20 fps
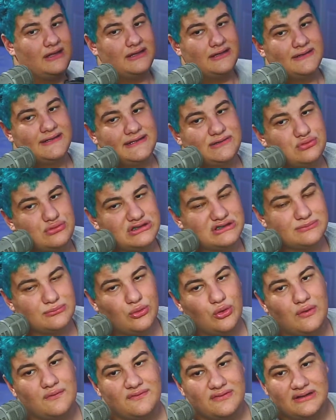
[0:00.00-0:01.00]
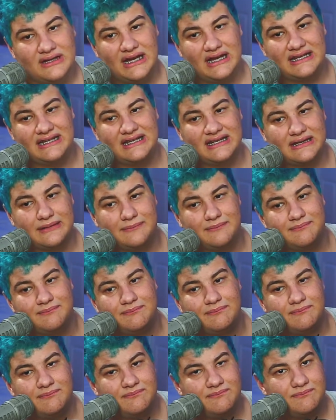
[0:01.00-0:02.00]
This one's more of a, I think, a
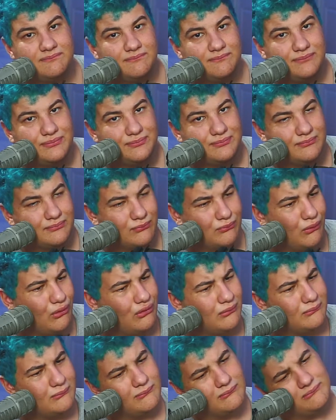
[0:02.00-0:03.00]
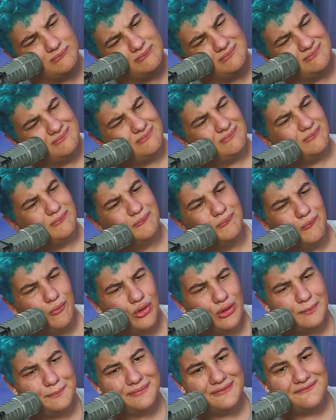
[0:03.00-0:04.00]
more
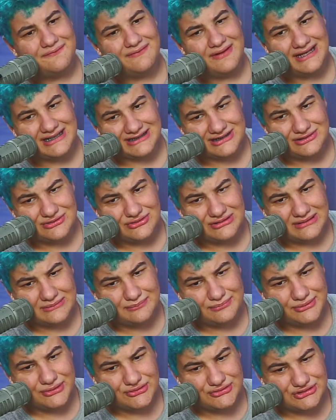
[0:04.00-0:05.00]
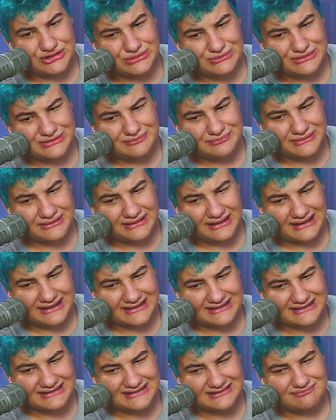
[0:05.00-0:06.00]
professional than prosumer, but like
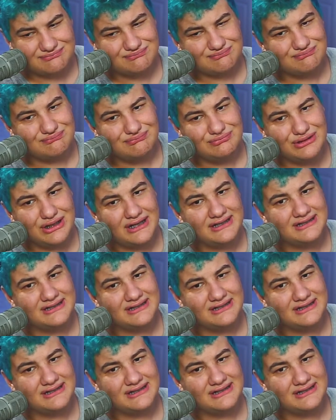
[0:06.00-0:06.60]
it's not